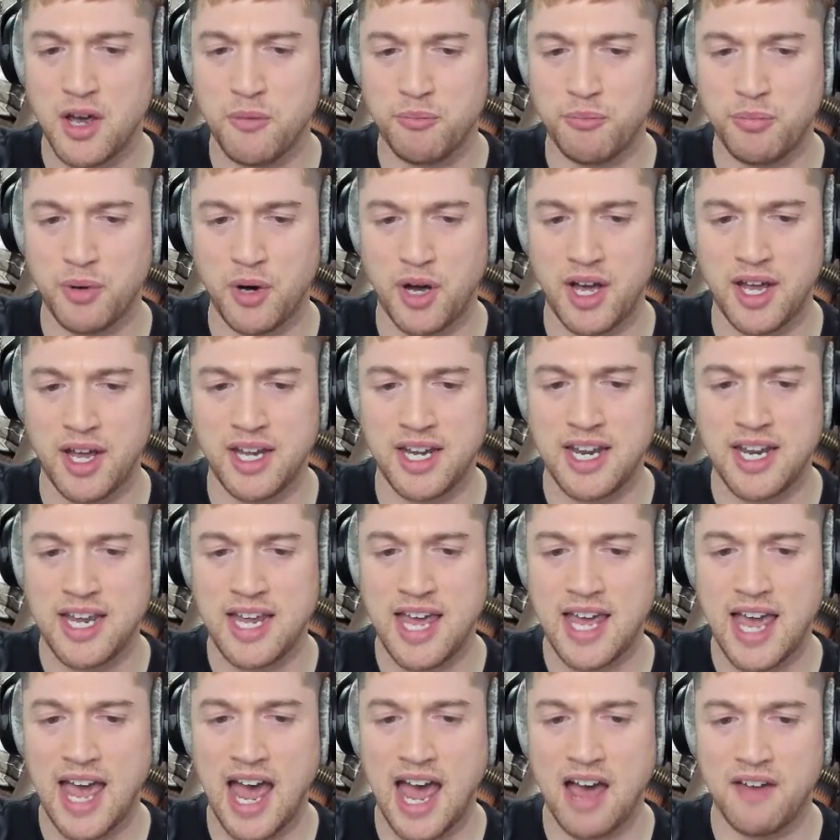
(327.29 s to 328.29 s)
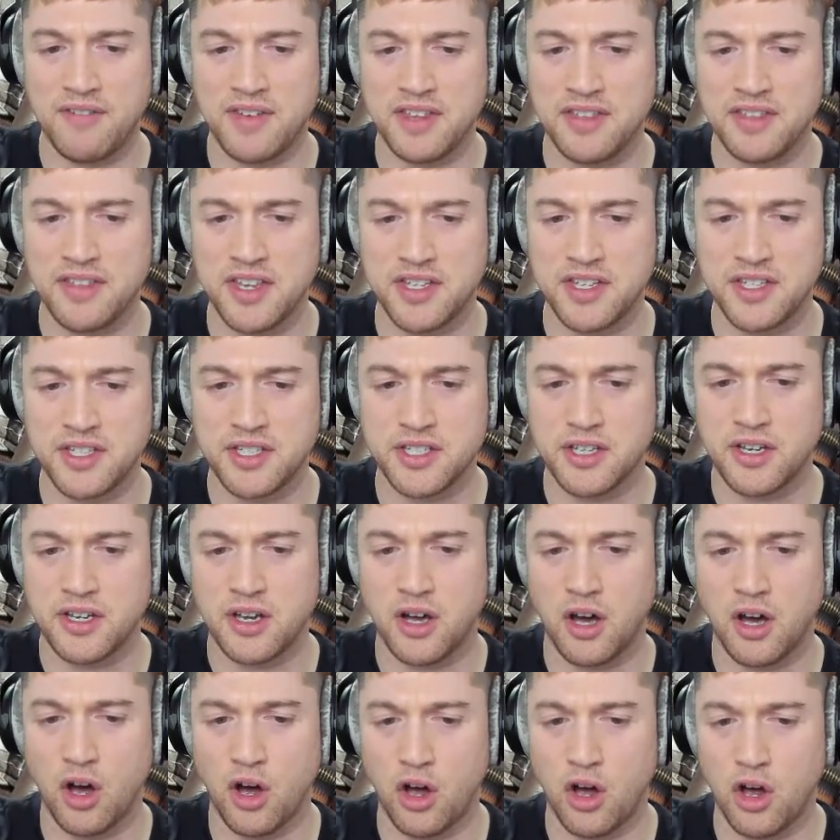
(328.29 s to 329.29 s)
but having this
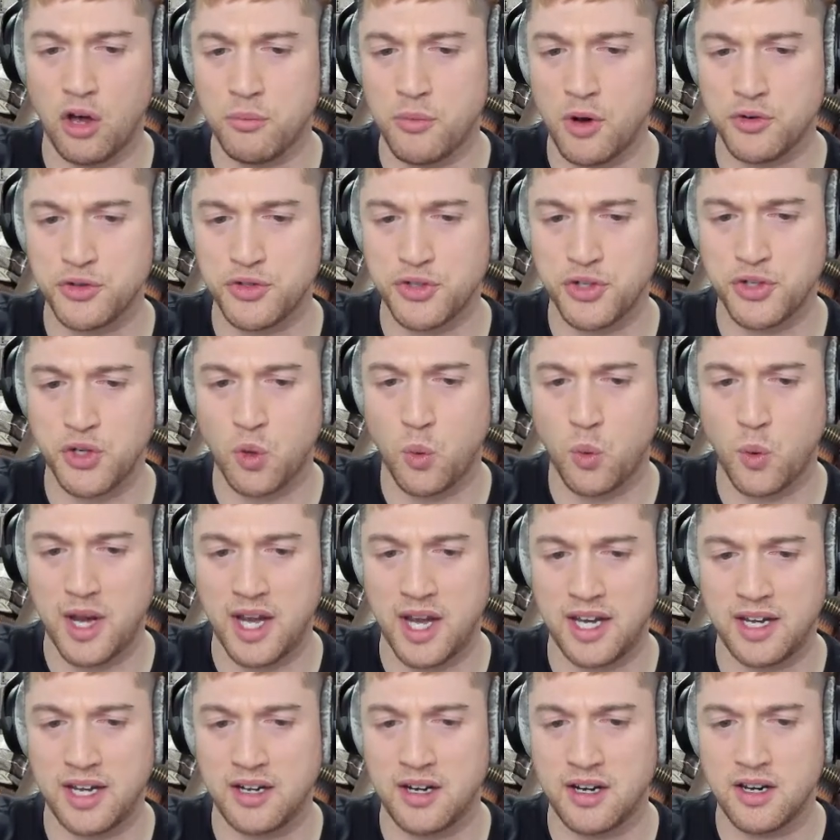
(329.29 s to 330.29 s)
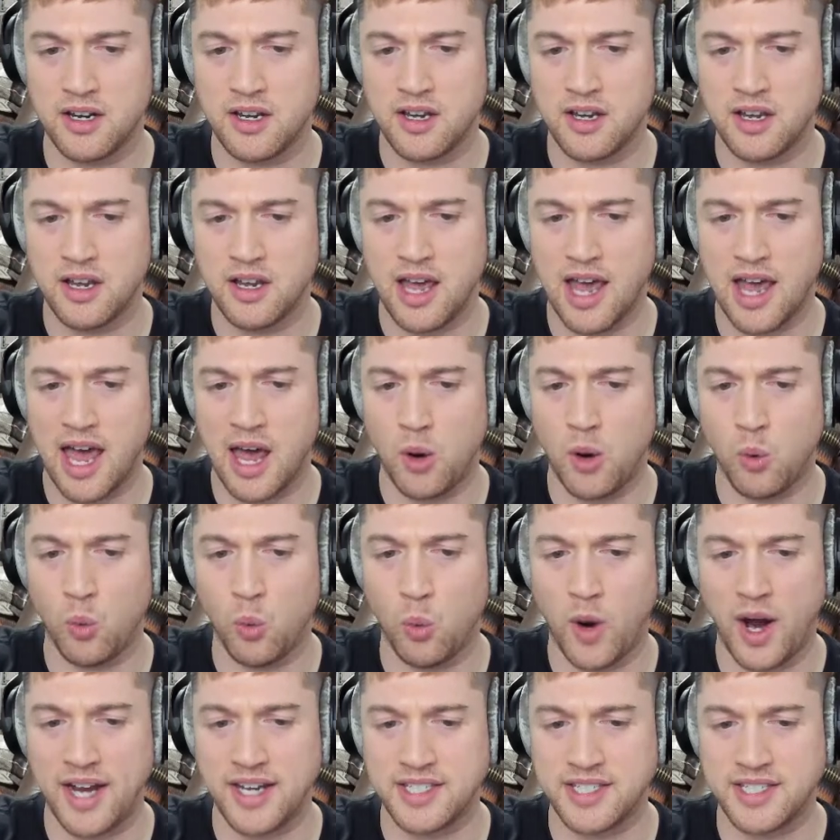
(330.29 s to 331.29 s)
almost queen at
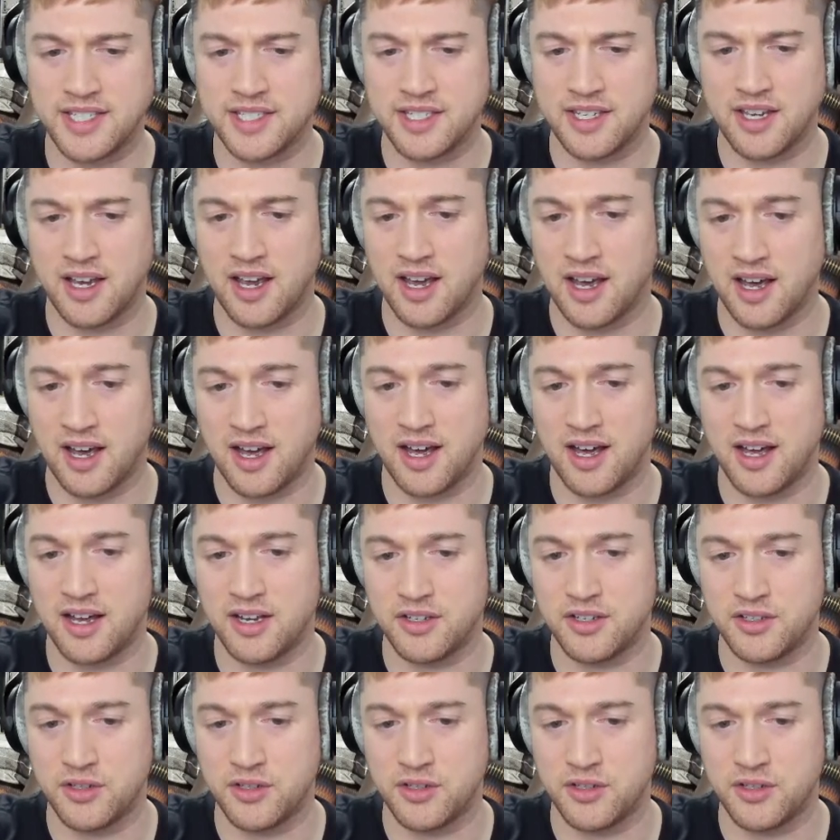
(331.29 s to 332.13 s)
White's uh,